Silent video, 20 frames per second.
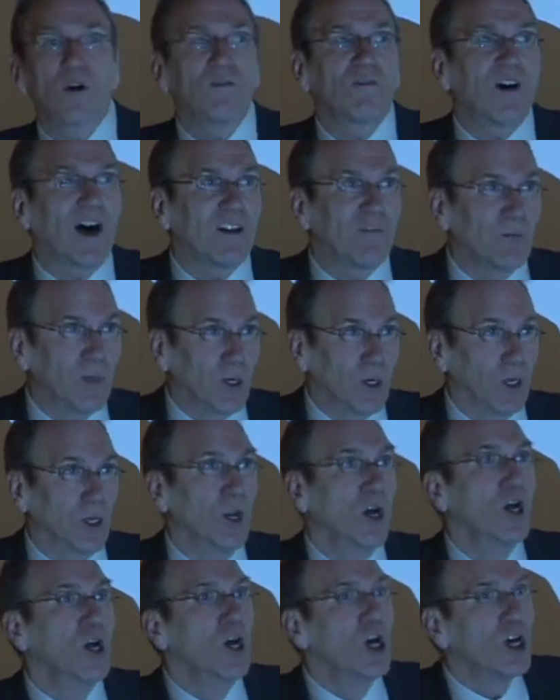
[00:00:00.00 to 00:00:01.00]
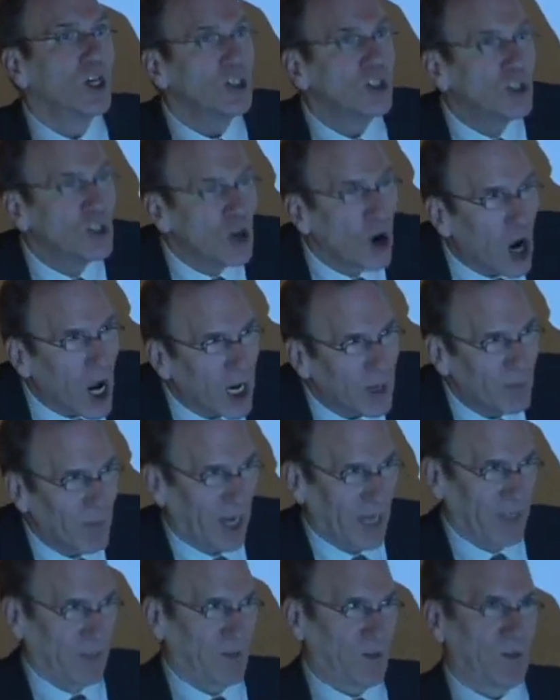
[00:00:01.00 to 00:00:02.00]
to five million dog
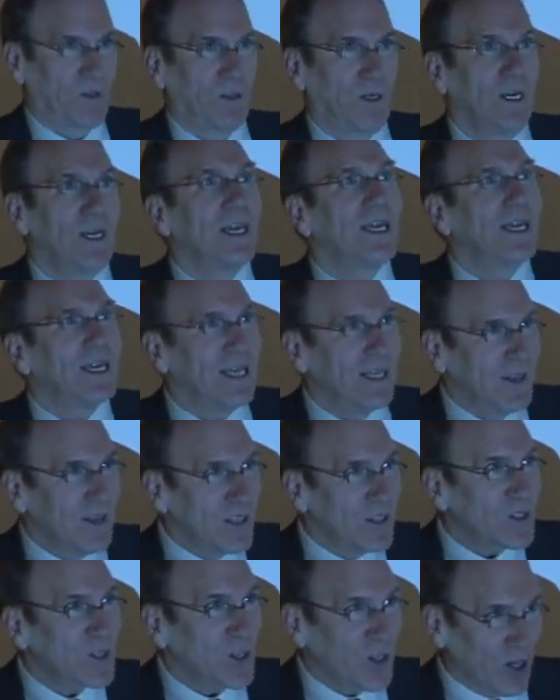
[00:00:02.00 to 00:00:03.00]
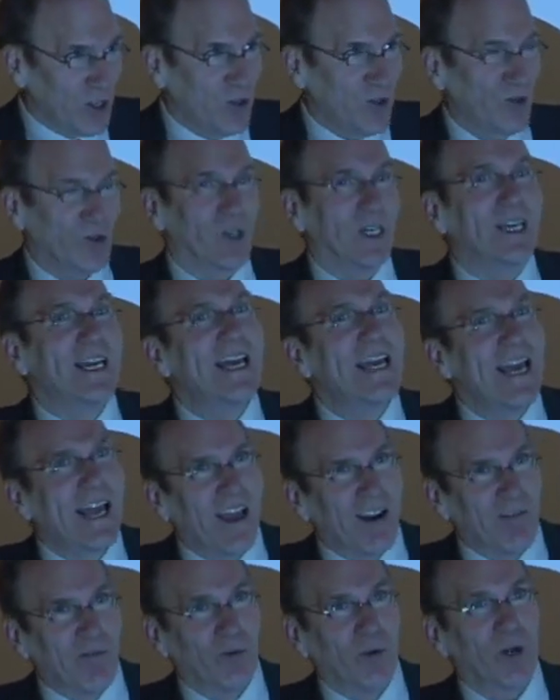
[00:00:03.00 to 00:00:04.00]
bites in this country
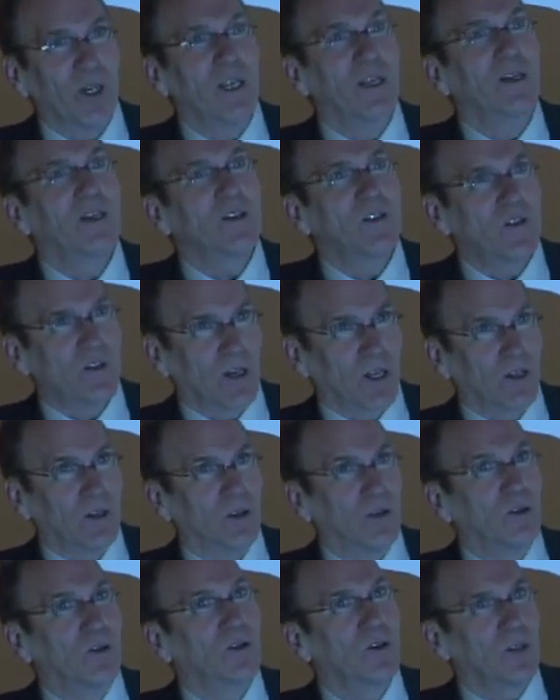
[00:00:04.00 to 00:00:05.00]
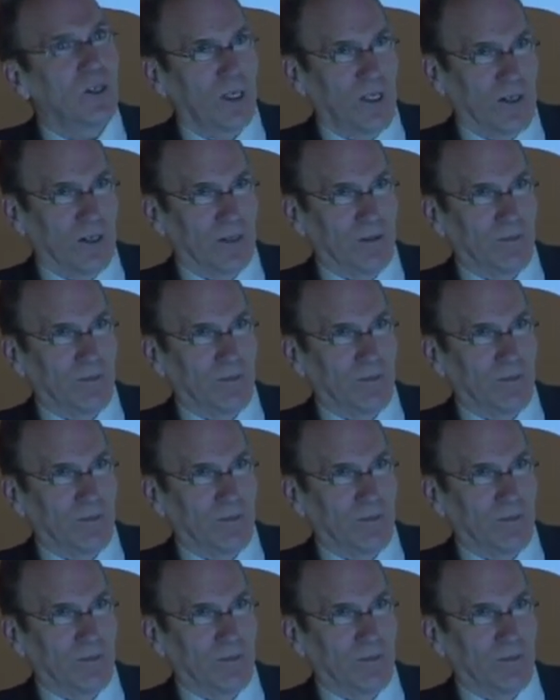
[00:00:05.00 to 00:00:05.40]
every single year.